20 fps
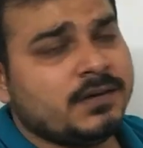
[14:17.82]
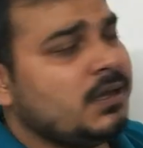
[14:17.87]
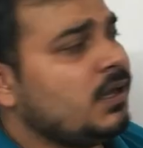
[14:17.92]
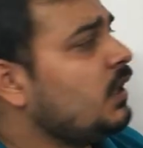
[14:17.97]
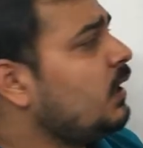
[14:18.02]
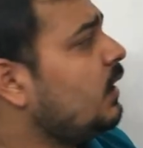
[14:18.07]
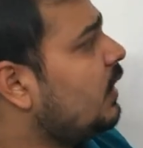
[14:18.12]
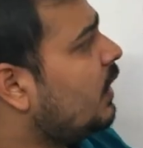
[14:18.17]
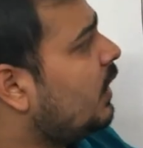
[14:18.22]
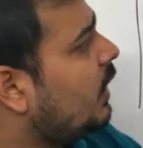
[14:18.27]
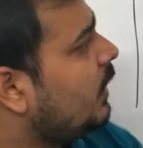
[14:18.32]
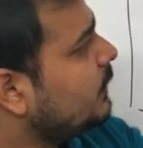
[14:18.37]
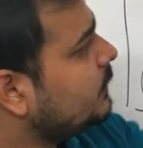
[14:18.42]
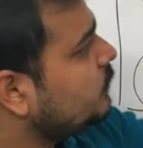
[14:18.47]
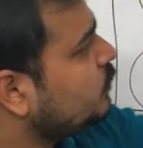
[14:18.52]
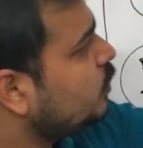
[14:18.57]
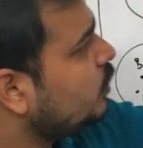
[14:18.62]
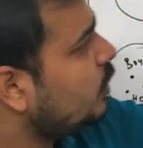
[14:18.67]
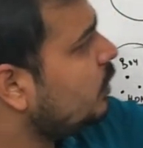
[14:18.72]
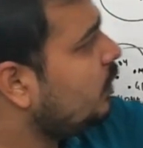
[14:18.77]
Uh, you
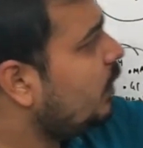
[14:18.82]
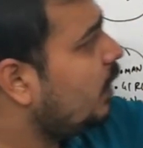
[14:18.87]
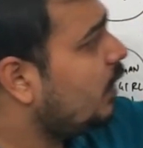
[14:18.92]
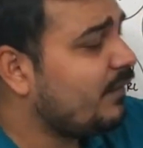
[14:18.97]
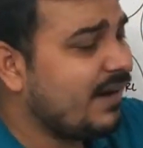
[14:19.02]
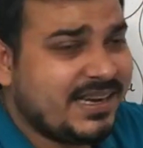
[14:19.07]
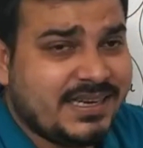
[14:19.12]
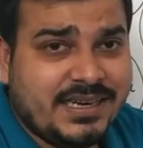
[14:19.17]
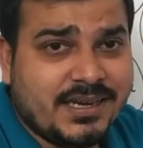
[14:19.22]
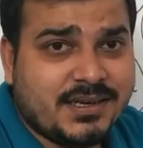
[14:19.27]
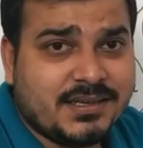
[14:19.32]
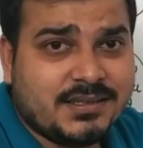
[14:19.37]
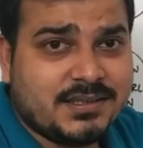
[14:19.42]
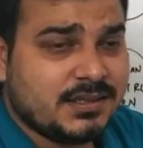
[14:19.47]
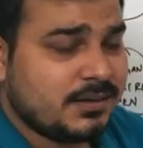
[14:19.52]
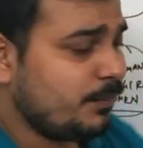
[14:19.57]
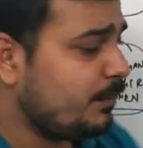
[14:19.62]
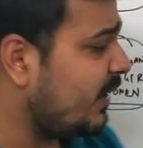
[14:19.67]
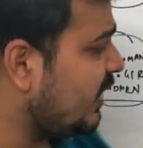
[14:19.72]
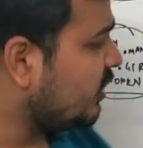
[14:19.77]
know, uh, vectors
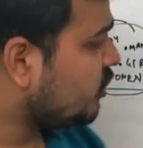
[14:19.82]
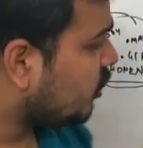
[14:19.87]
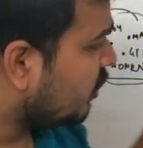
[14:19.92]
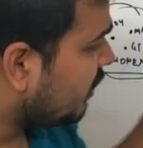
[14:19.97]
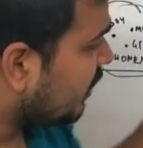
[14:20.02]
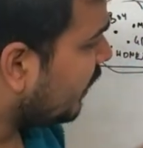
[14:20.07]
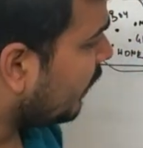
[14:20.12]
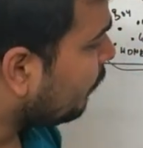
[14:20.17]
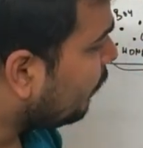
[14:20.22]
based on the number of